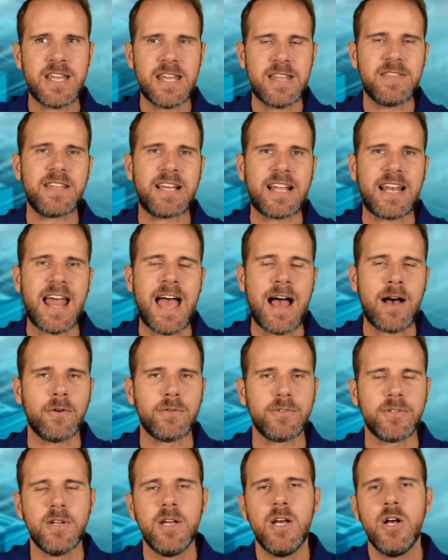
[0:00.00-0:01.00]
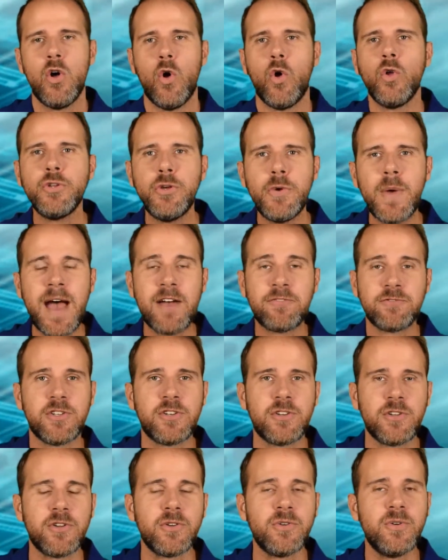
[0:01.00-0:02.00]
in the cloud. All you have to
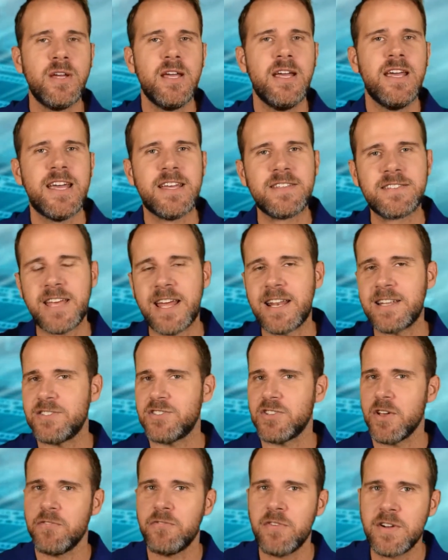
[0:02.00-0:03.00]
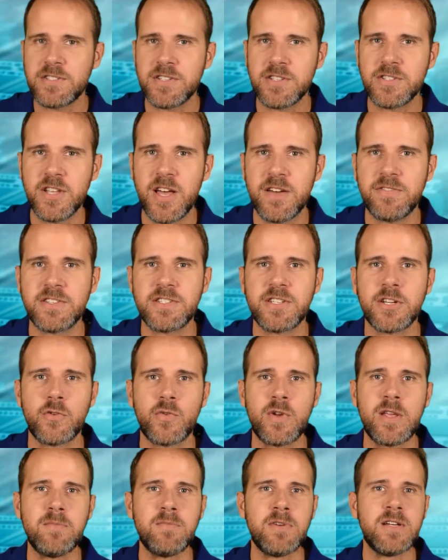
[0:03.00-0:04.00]
do is get a software as a service
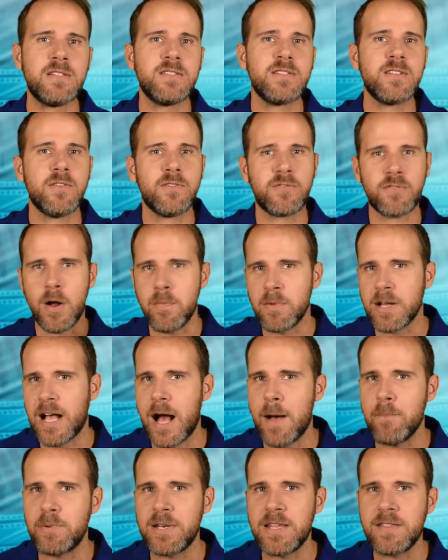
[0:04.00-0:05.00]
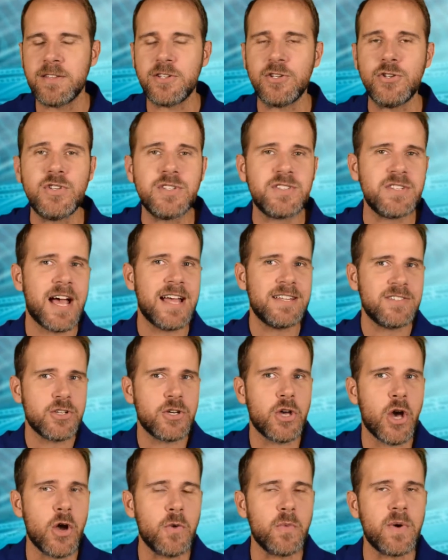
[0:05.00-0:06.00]
agreement from a company that you decide to
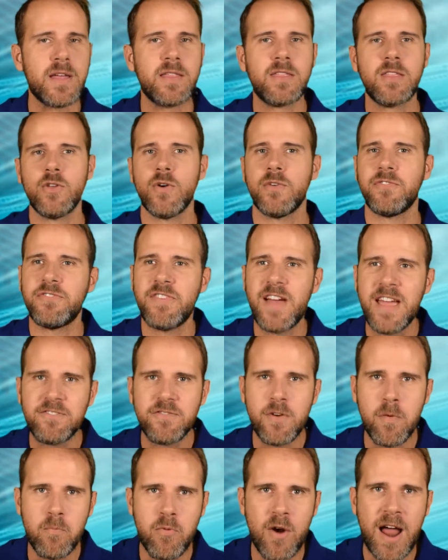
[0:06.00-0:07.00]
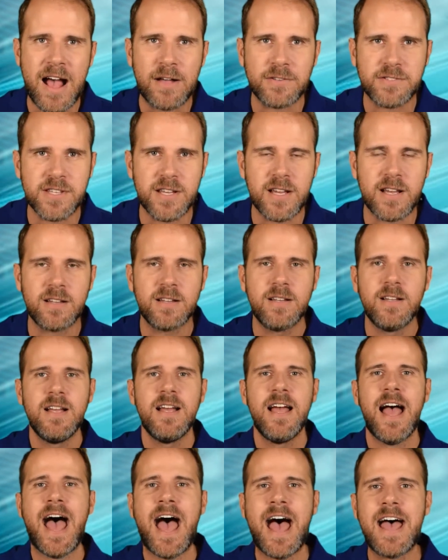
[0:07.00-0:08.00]
go with, your favorite browser,
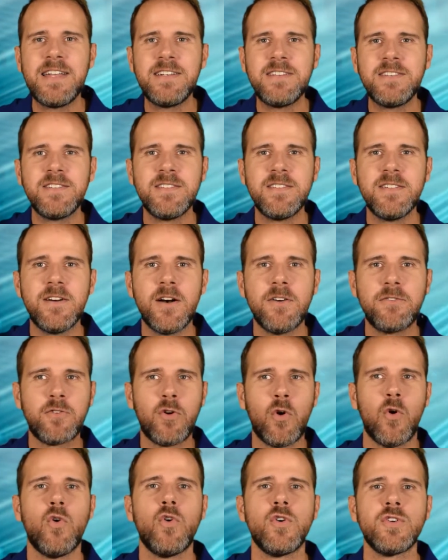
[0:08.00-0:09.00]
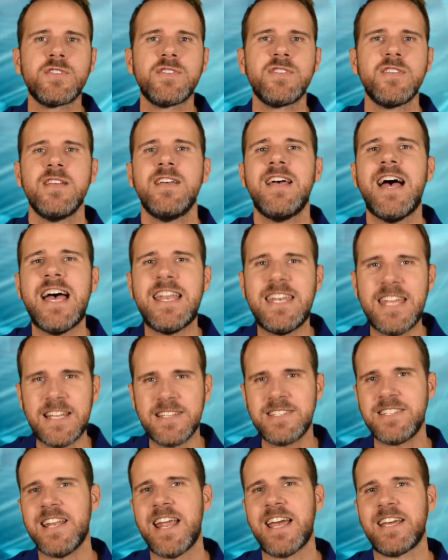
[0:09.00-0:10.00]
and of course, an
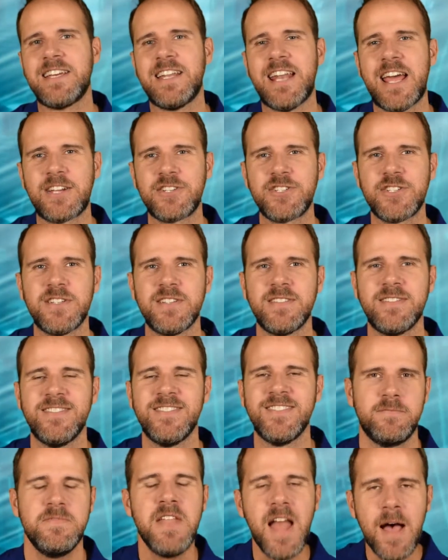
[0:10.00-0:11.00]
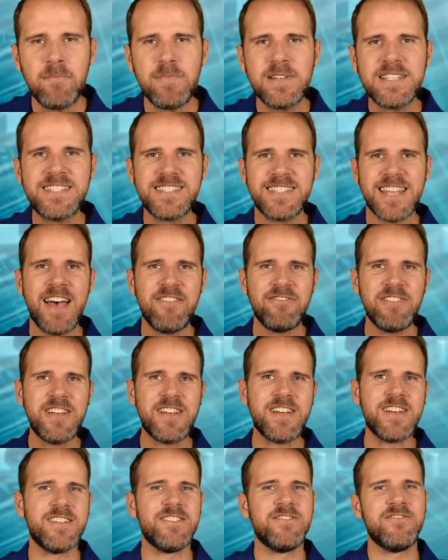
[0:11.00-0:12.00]
internet connection. Number
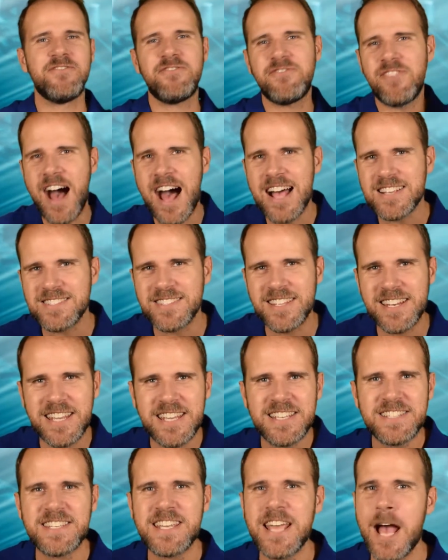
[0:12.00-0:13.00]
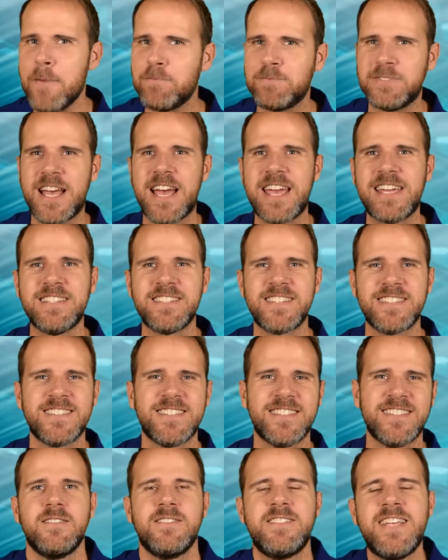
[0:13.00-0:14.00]
7, fast and easy updates.
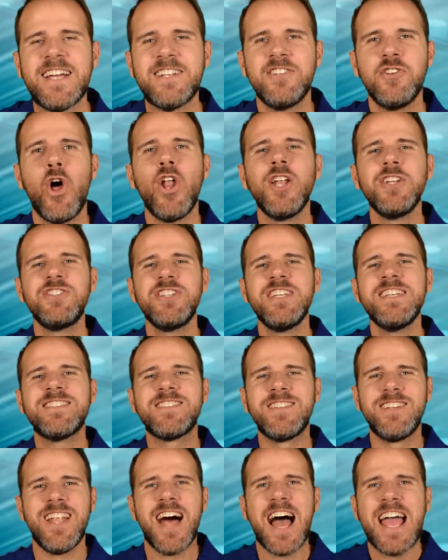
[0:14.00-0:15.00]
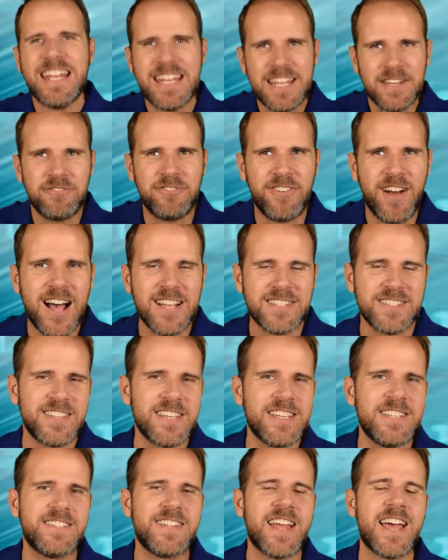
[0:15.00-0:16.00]
Technology is lightning fast
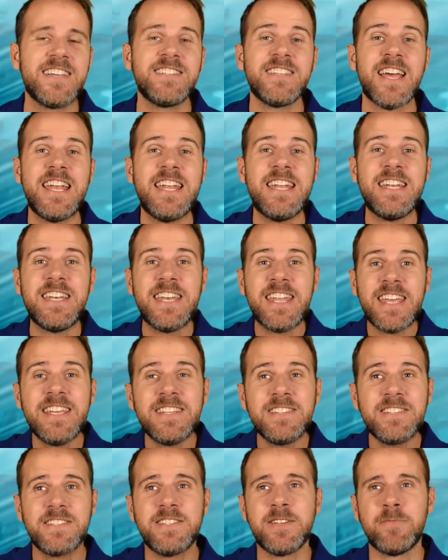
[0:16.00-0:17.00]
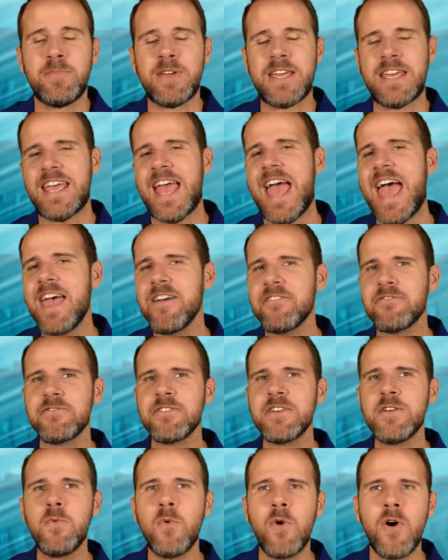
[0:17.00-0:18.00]
these days, and it needs to be.
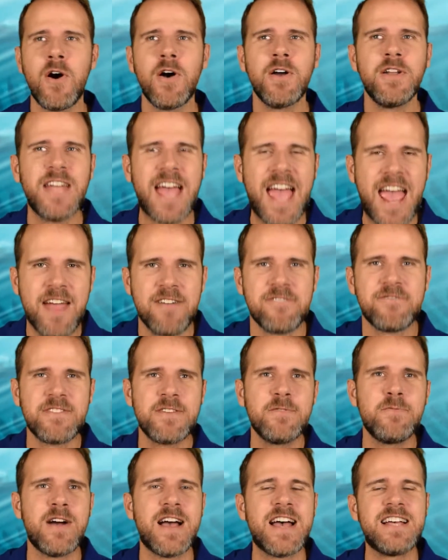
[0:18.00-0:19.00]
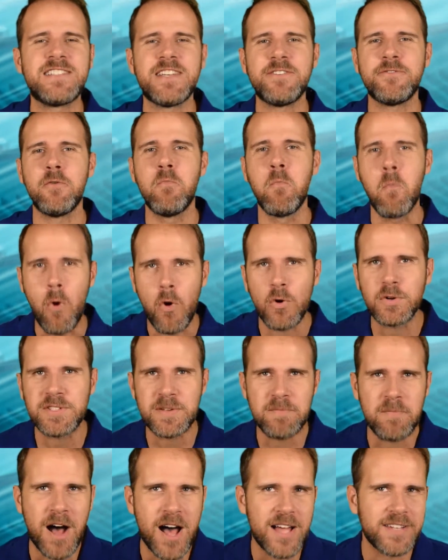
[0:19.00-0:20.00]
Everyone, everywhere is even more
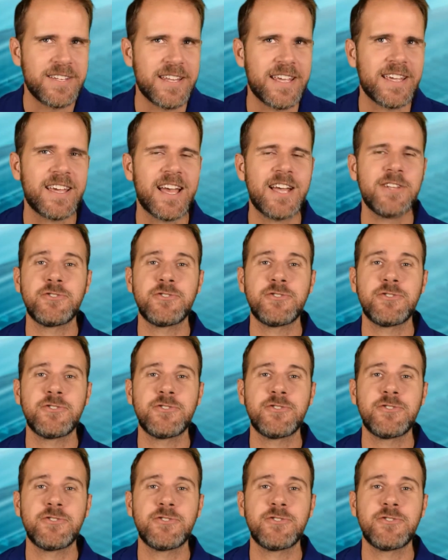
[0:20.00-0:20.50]
demanding, and